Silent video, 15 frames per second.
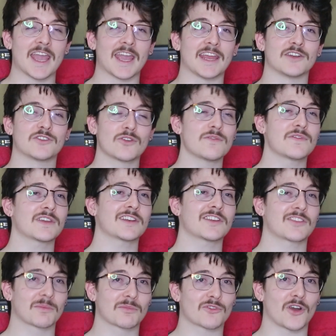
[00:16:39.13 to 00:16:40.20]
And don't forget
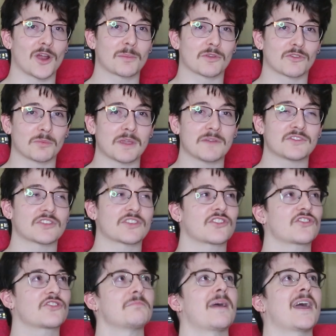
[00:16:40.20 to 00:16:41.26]
to subscribe, because we have just
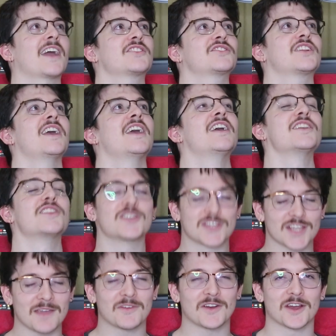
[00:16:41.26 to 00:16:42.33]
smashed
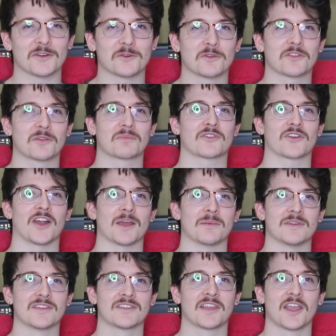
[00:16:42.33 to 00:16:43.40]
700
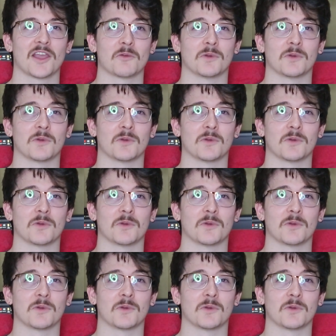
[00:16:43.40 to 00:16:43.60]
subscribers,